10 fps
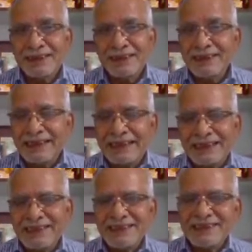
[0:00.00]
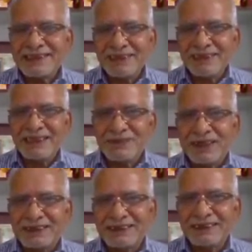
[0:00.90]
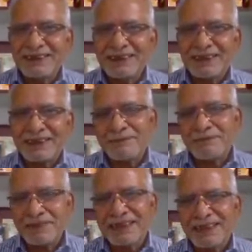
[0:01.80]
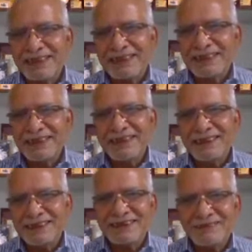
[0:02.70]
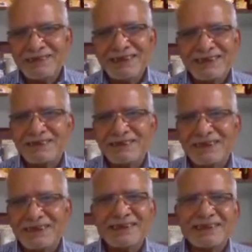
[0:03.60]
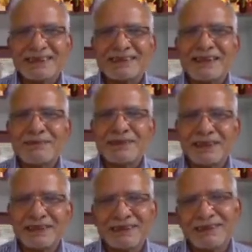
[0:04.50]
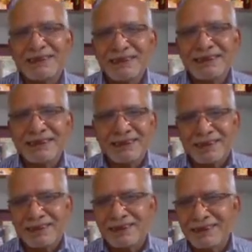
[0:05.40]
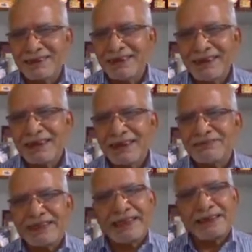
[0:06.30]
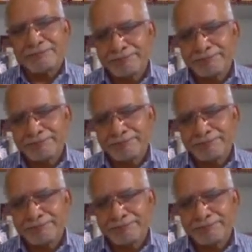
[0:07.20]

In 1871, he attempted Indian Civil Services examination in London and failed.